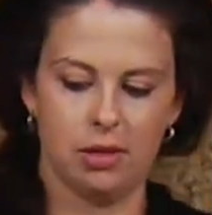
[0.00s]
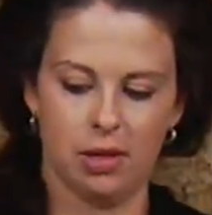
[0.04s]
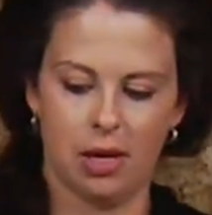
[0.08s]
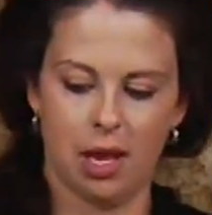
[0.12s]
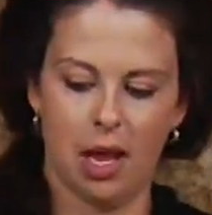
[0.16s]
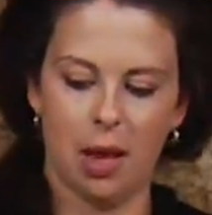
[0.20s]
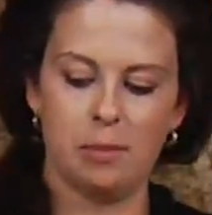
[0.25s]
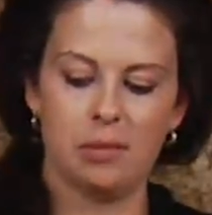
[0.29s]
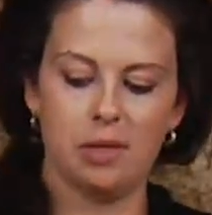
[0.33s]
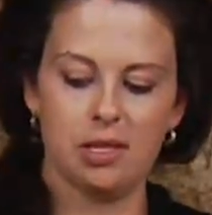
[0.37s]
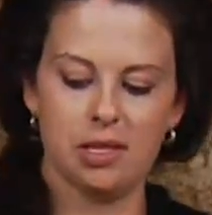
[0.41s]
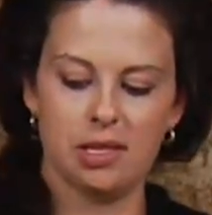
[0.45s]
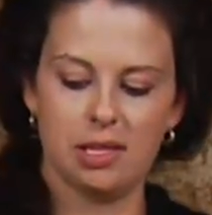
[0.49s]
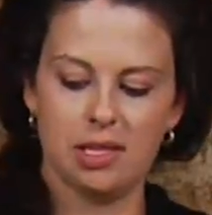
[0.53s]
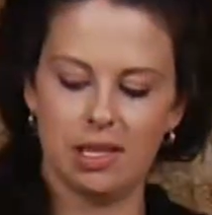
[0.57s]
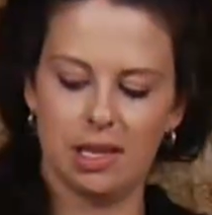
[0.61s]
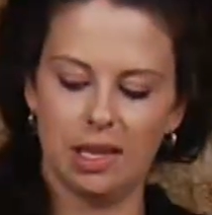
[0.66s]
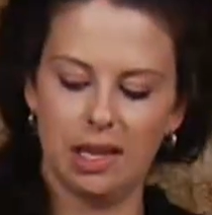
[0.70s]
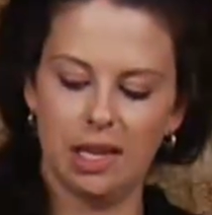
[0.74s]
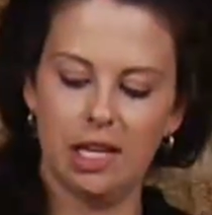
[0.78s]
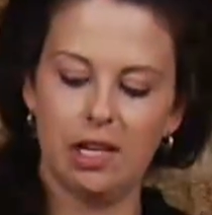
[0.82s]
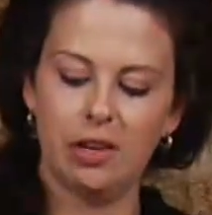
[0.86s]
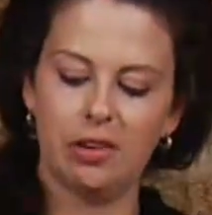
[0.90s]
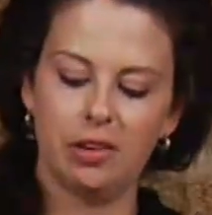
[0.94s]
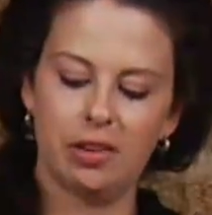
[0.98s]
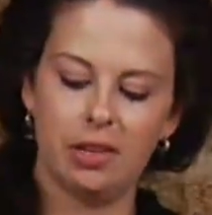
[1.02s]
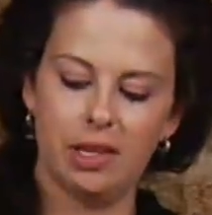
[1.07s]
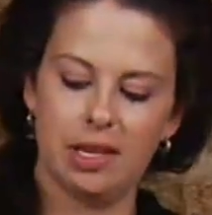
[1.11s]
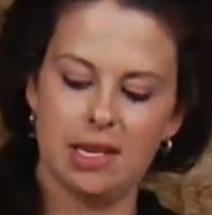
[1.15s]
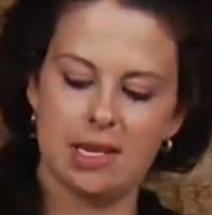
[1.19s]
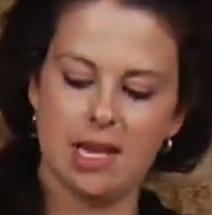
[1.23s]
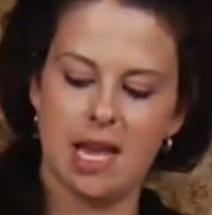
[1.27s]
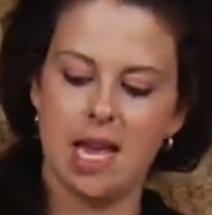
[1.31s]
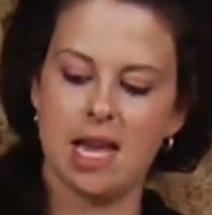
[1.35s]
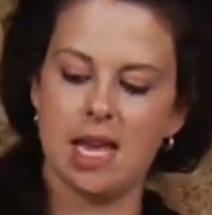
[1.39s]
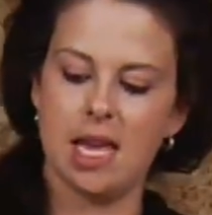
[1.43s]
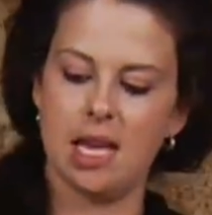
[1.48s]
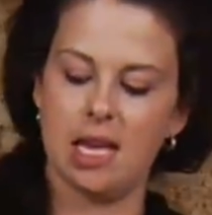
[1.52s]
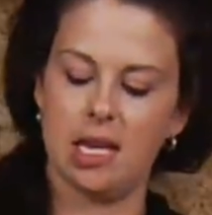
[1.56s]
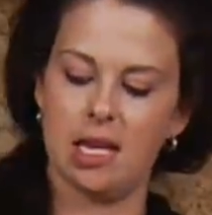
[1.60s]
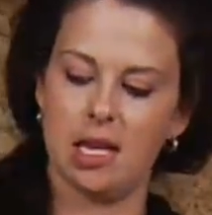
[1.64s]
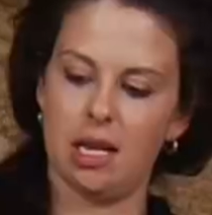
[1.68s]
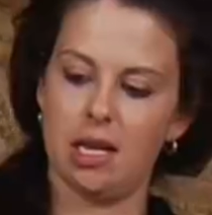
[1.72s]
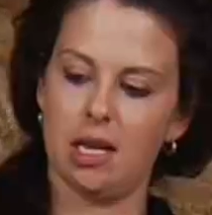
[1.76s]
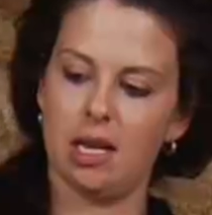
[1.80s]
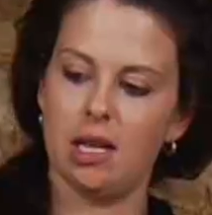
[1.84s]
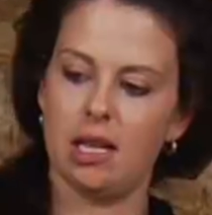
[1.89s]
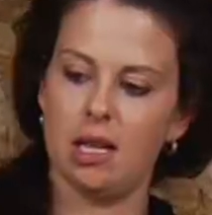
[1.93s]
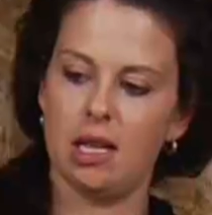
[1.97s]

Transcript: I'm just literally taking